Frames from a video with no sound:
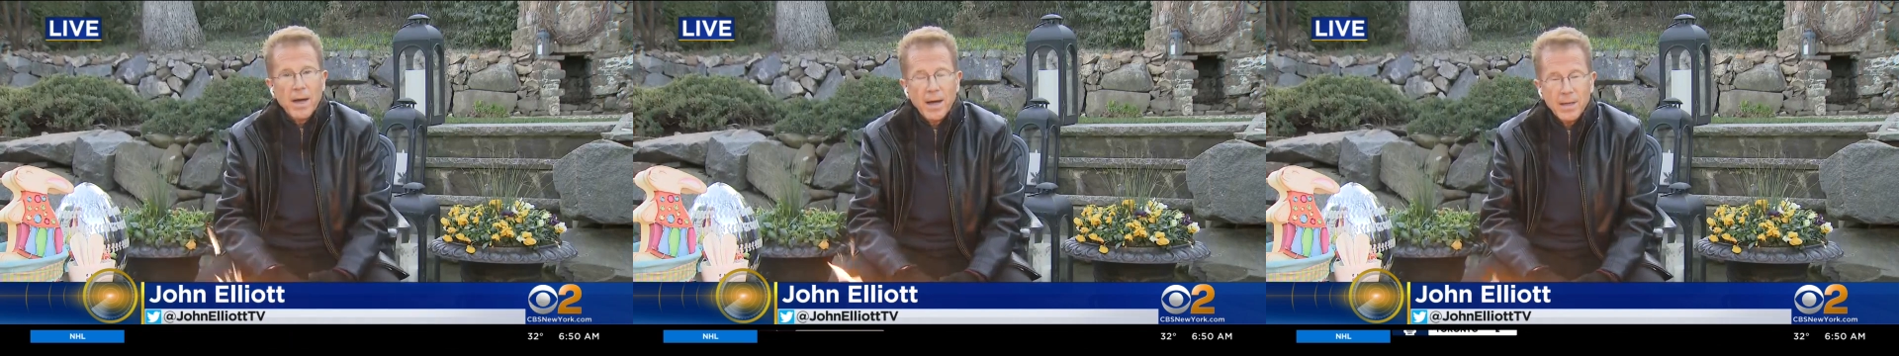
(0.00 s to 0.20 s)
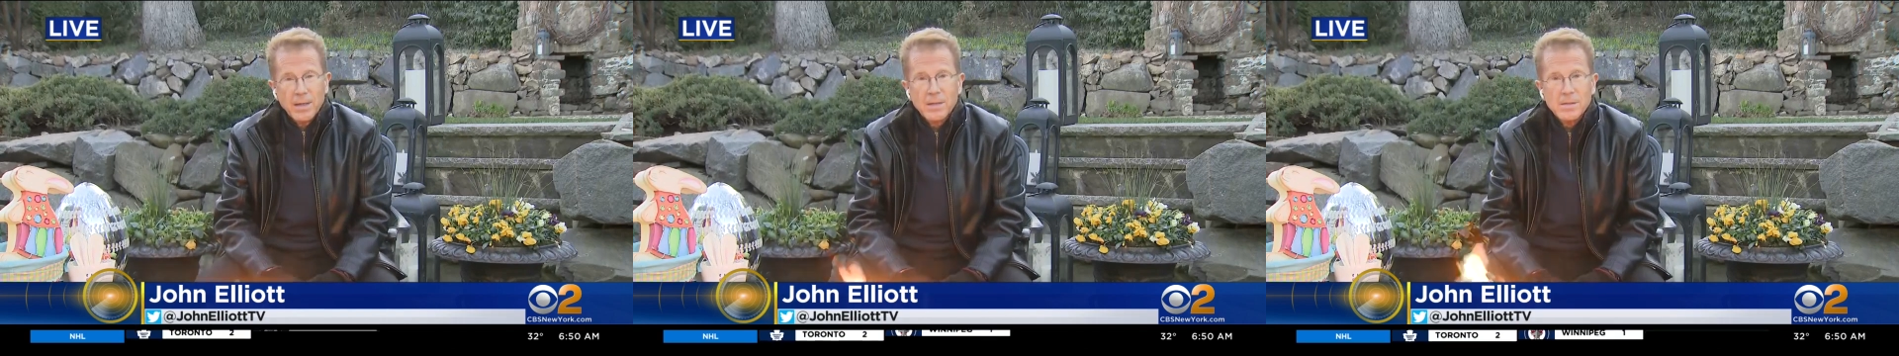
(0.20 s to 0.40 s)

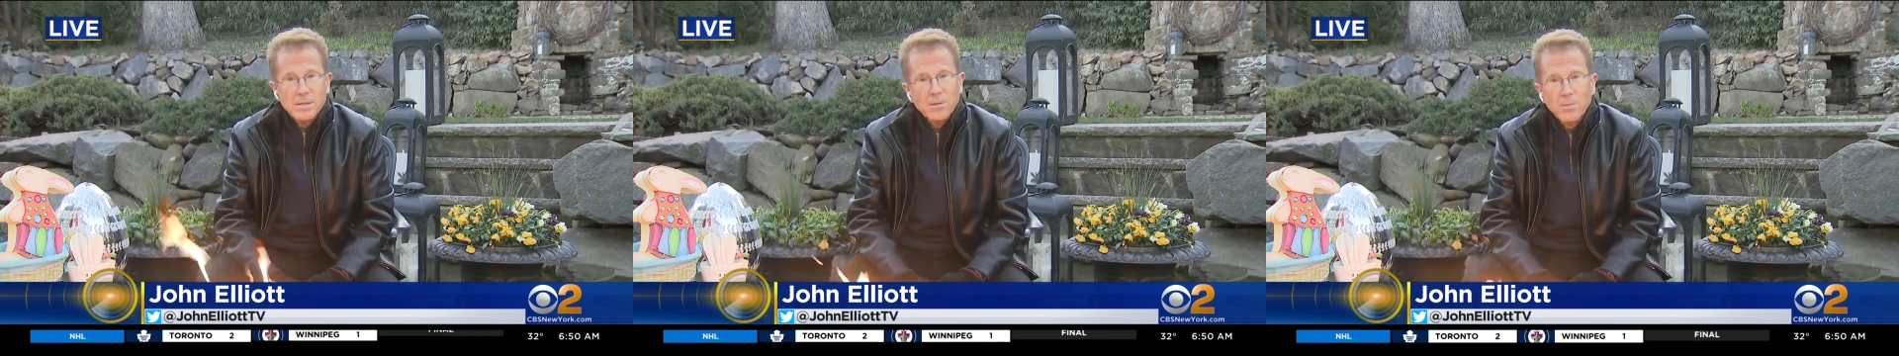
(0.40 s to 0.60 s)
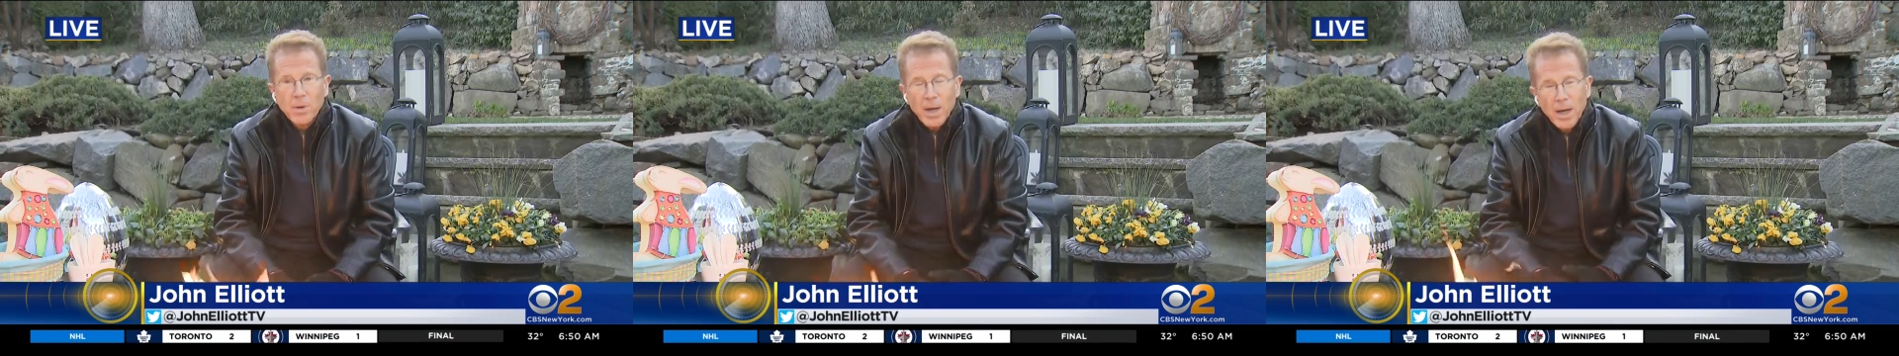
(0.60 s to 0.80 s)
I
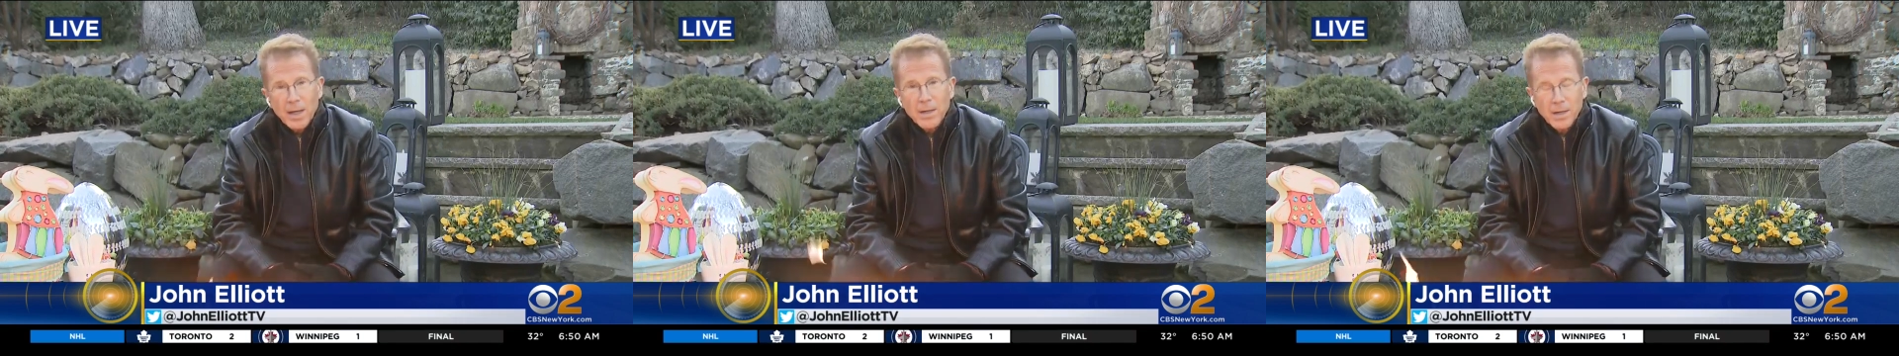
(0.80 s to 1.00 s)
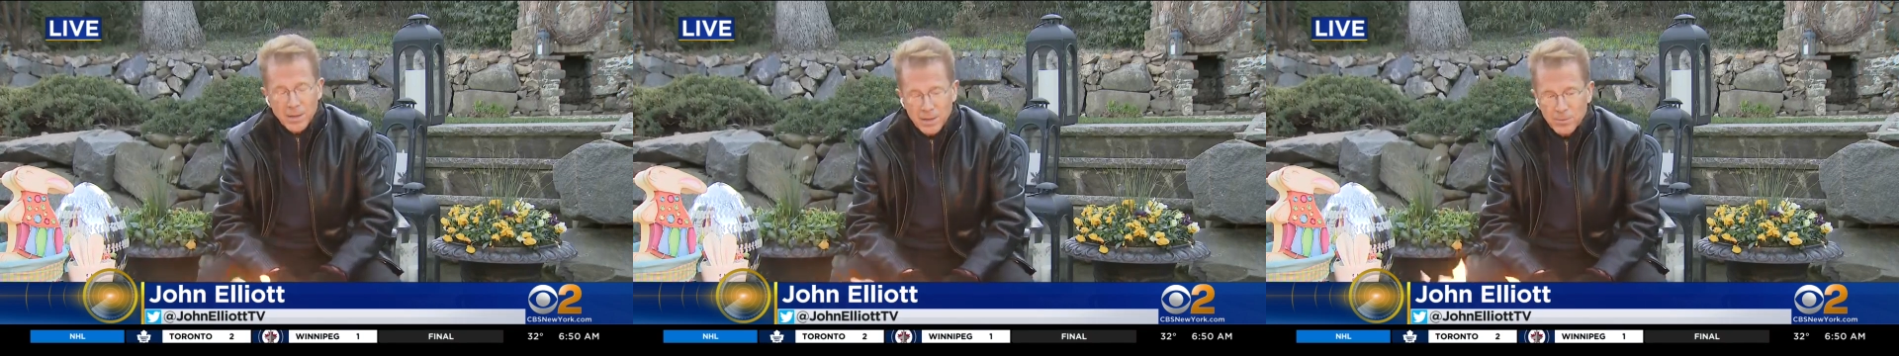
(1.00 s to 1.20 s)
kissed a
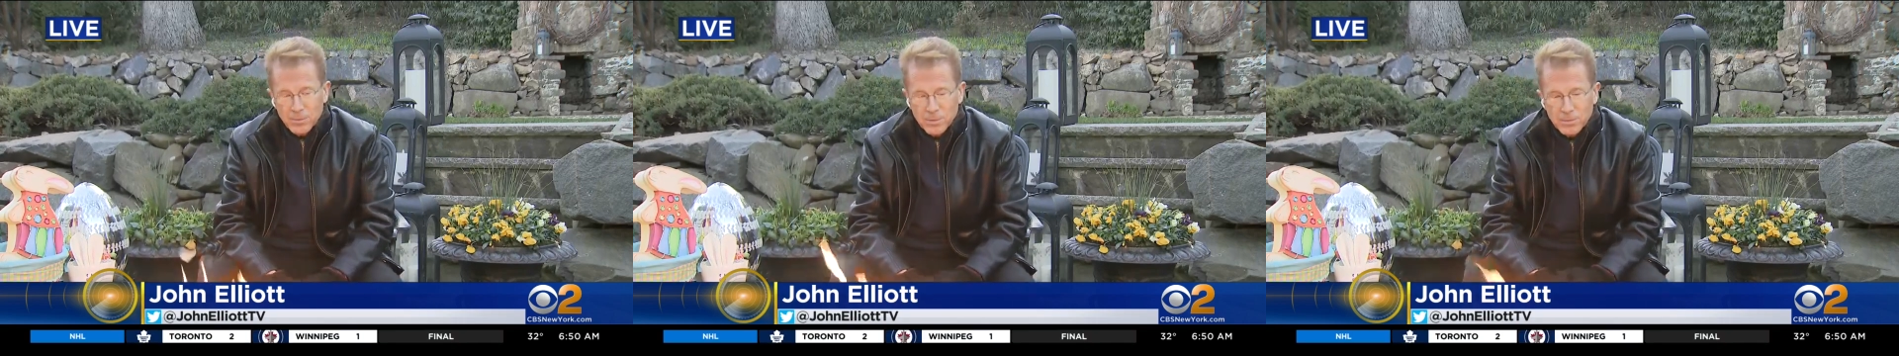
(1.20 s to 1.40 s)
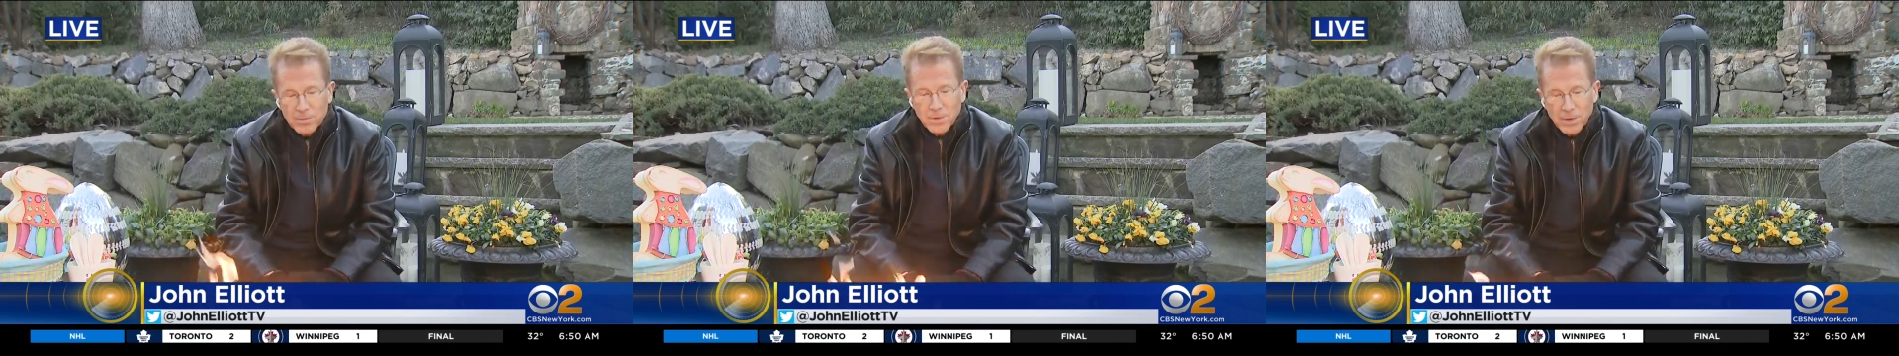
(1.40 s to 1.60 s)
rat and it
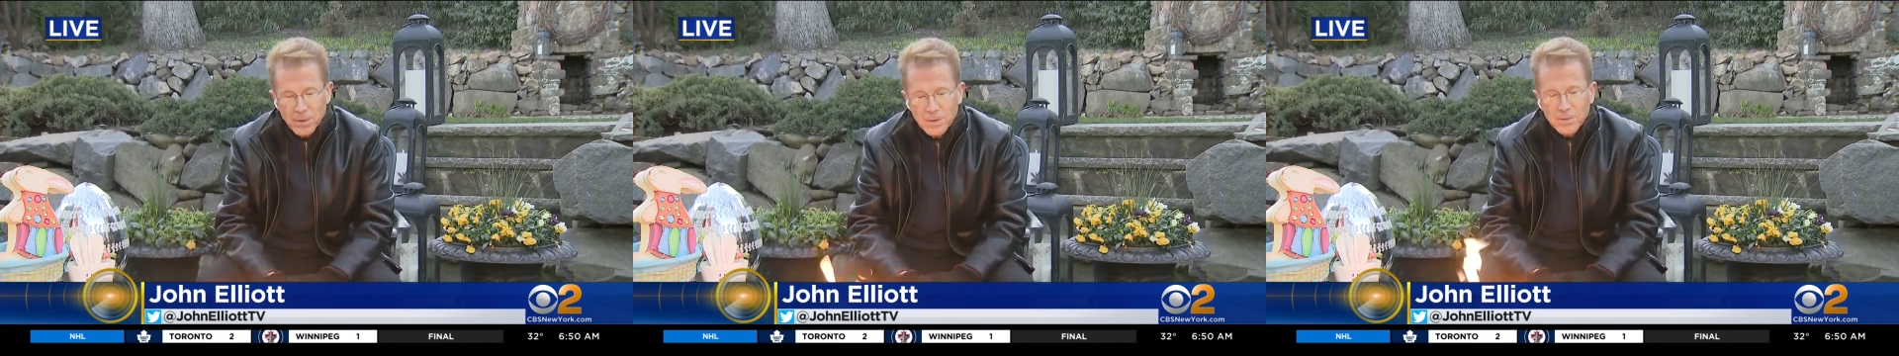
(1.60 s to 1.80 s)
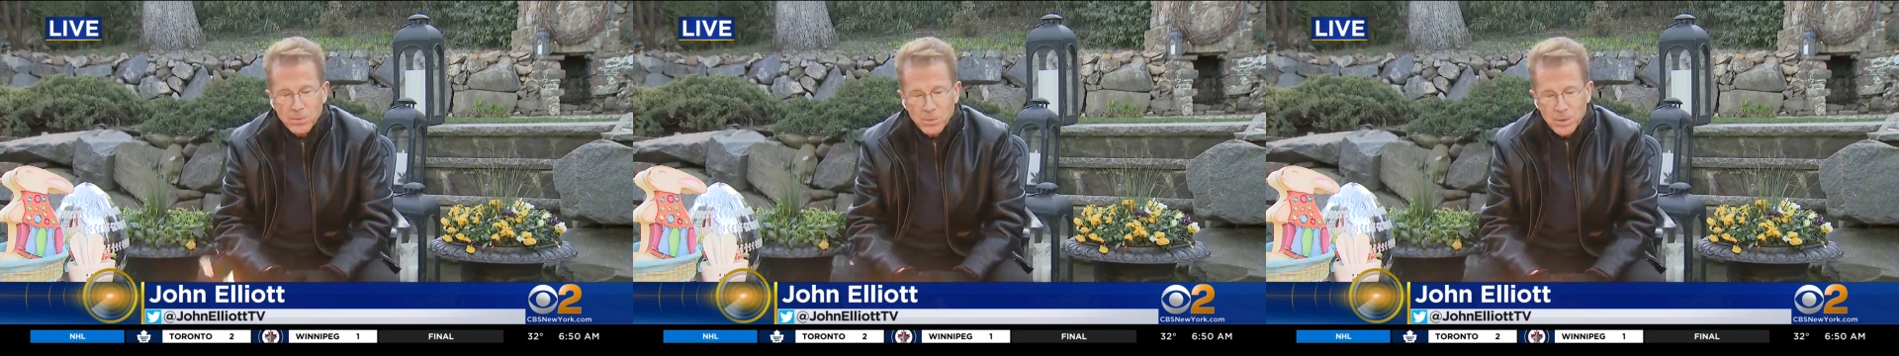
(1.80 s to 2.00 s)
was
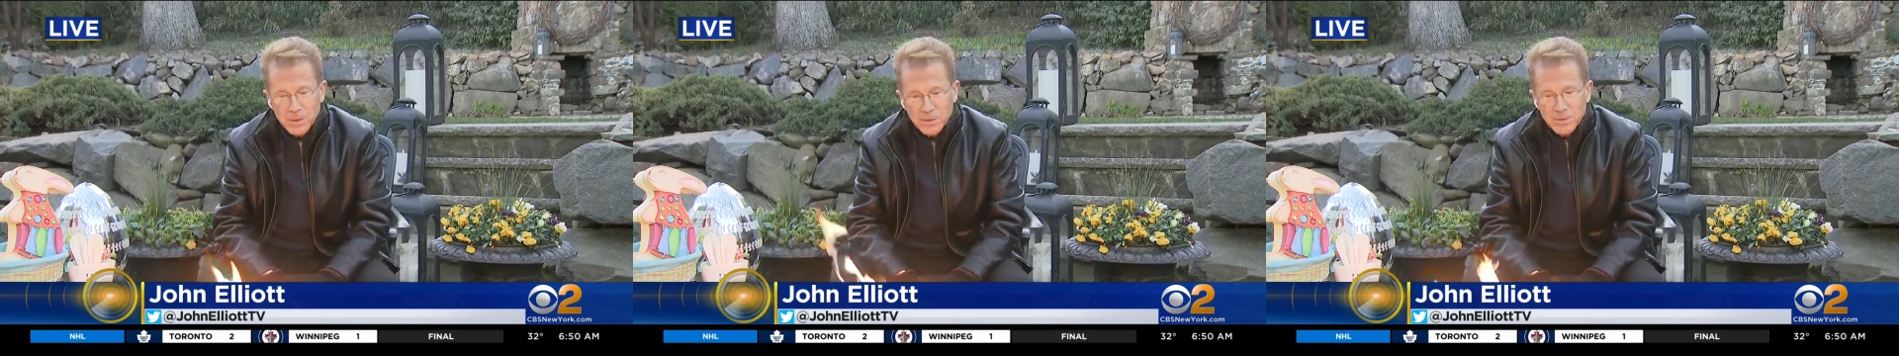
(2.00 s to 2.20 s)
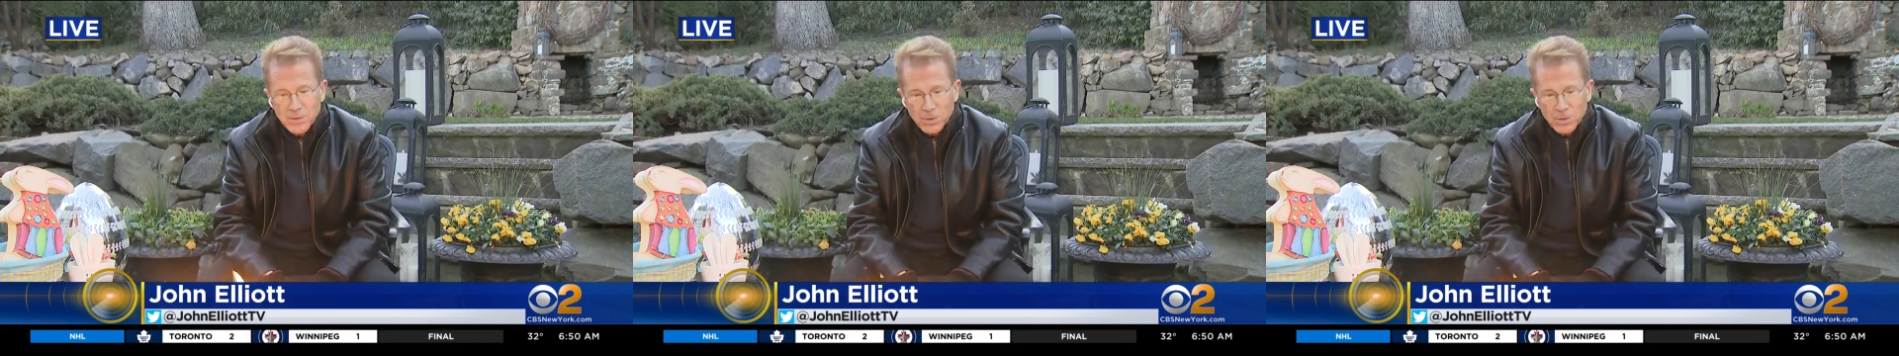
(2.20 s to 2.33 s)
very sweet.